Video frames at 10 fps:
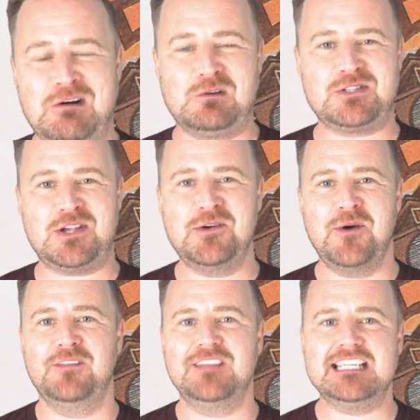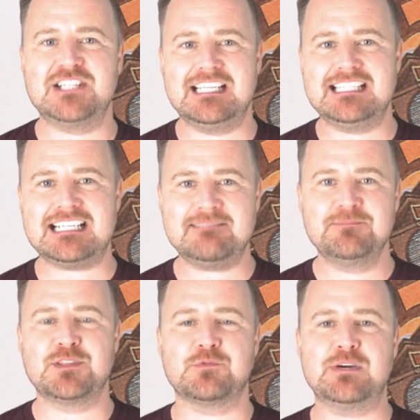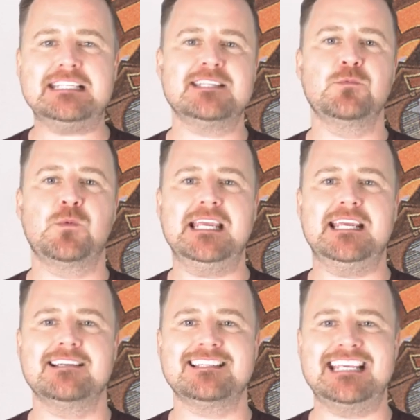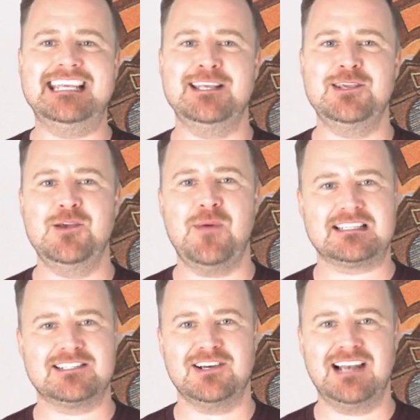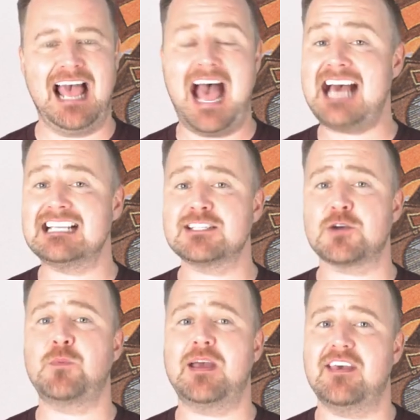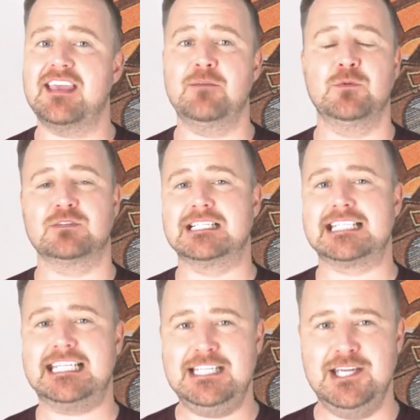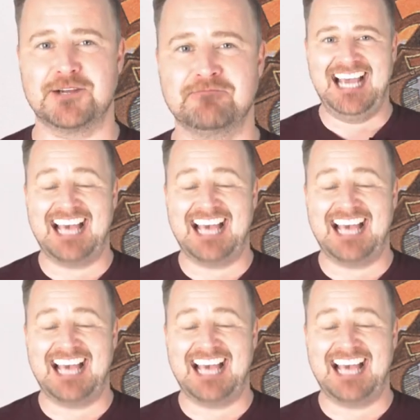Also on the agenda, the recent weakness in the US dollar and whether it will continue.